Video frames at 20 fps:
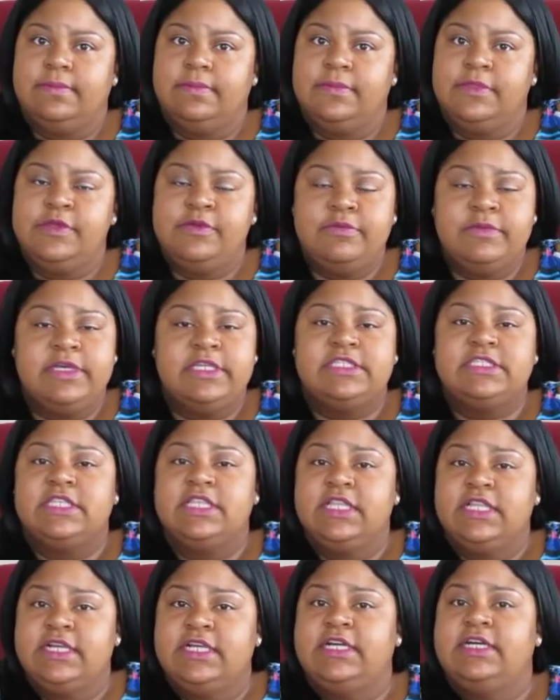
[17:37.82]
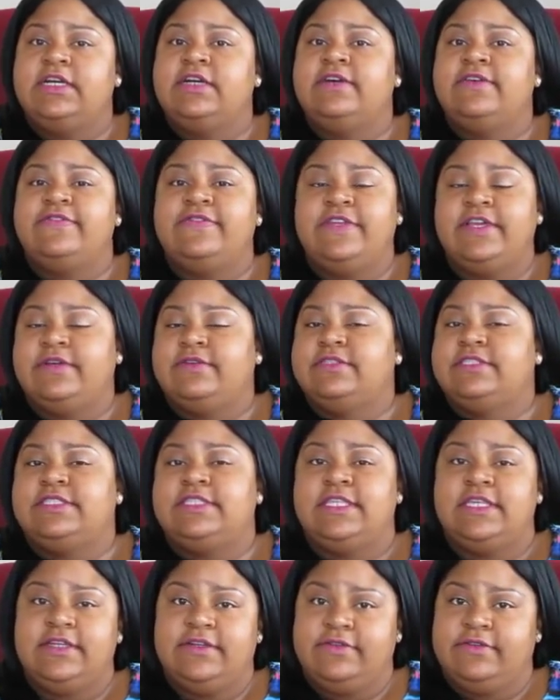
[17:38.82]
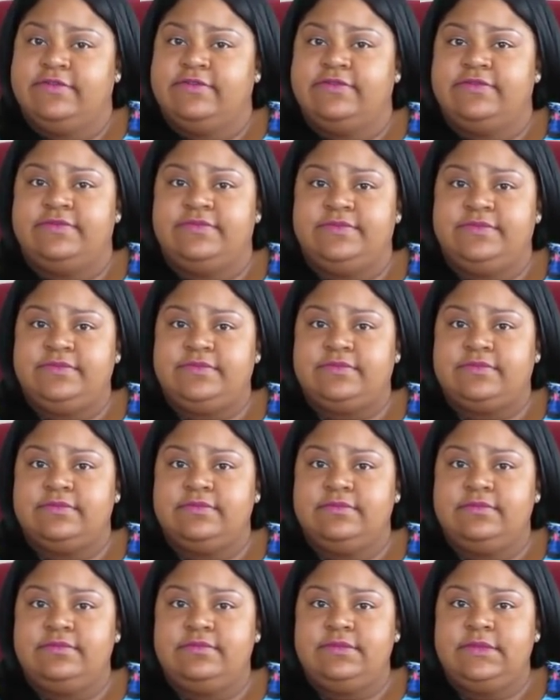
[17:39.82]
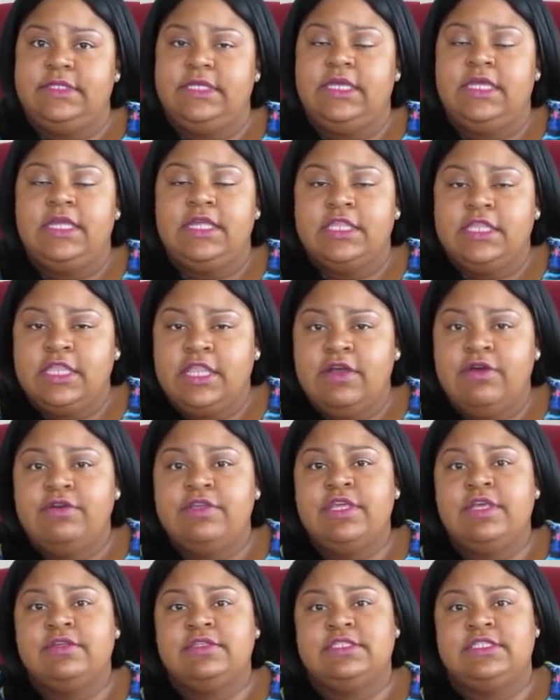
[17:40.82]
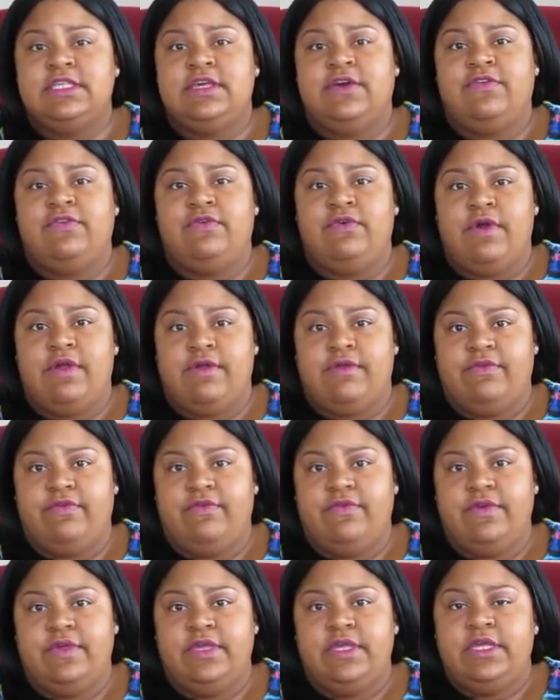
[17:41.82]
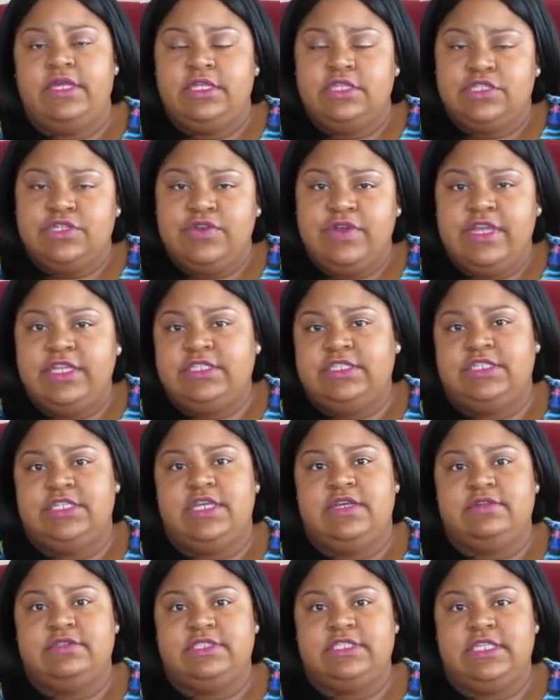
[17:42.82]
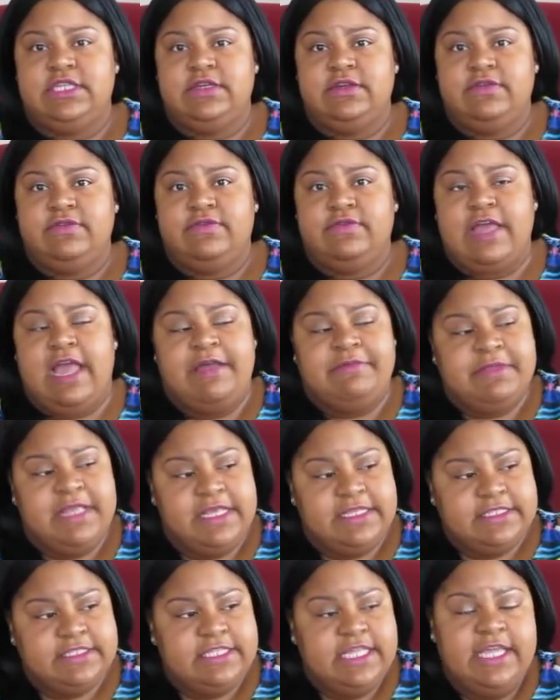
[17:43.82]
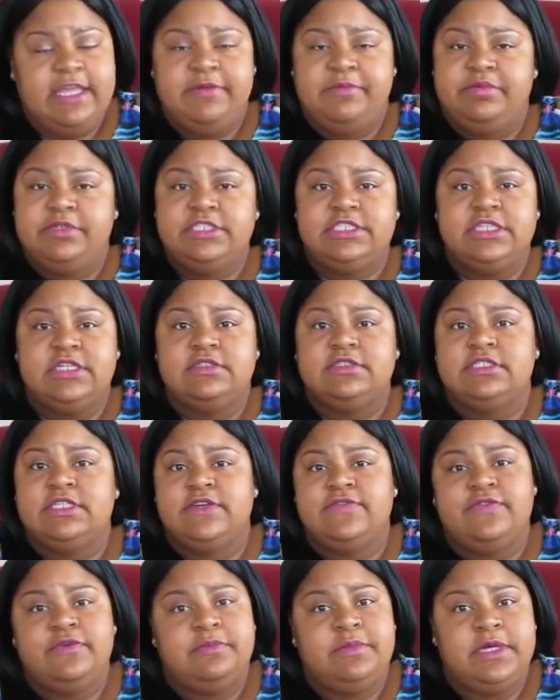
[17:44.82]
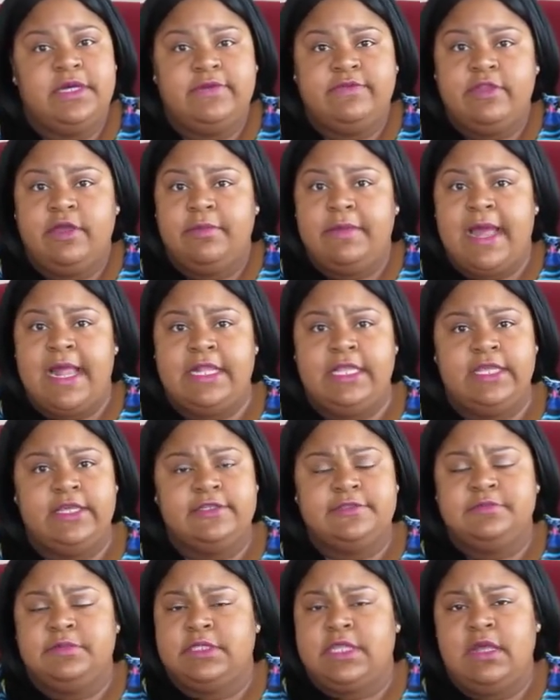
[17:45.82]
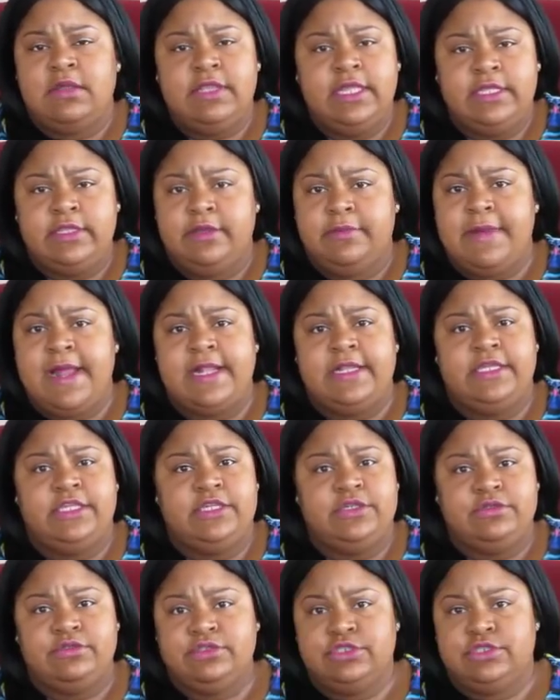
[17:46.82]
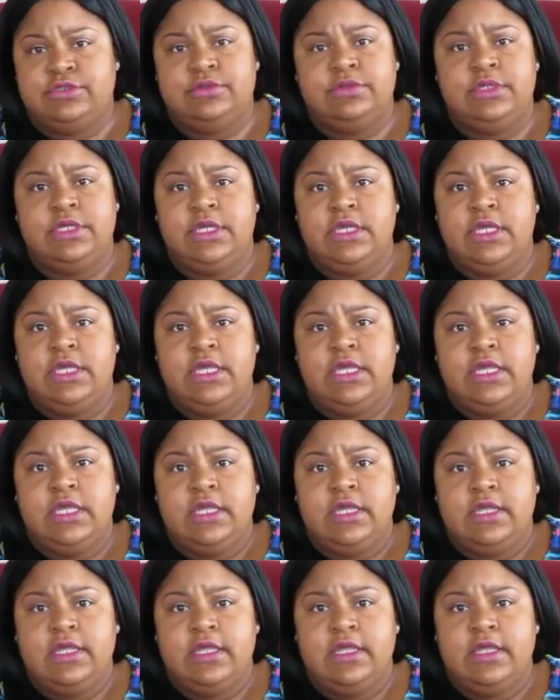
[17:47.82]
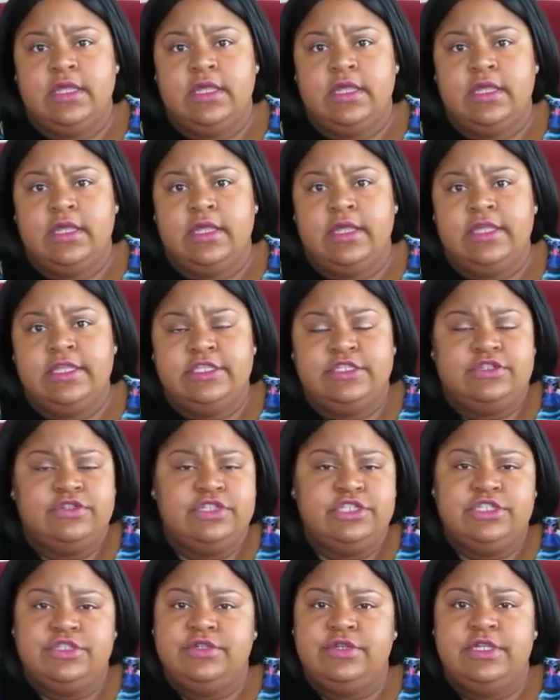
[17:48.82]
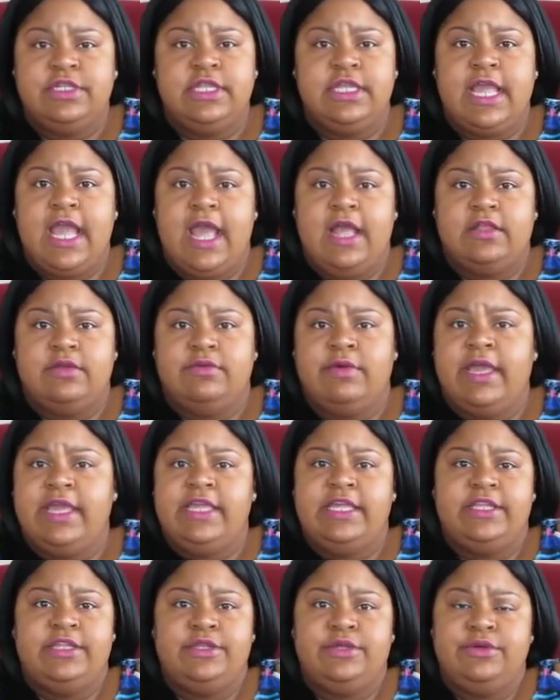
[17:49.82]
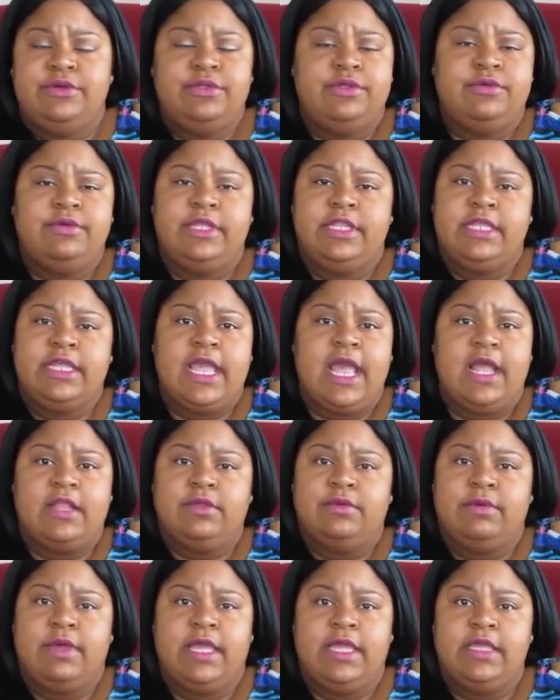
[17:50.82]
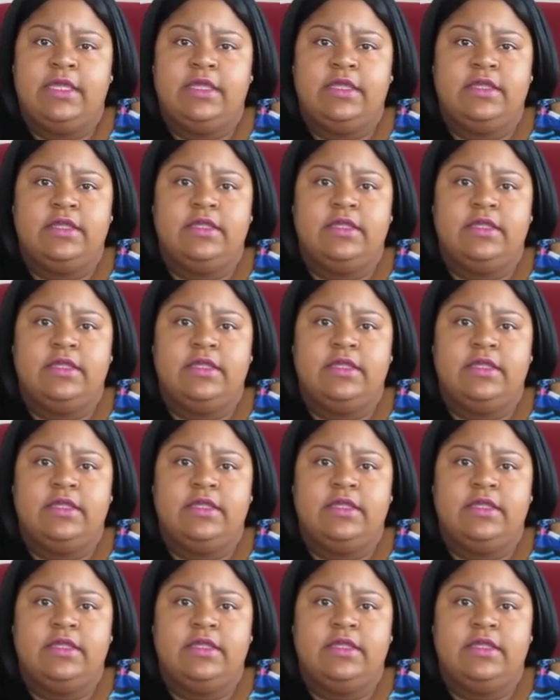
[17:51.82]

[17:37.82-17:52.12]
You must love yourself. Know your self-worth. Treasure yourself. I'm not saying put yourself above nobody else, but don't let nobody use you and treat you any kind of way and do you any kind of way.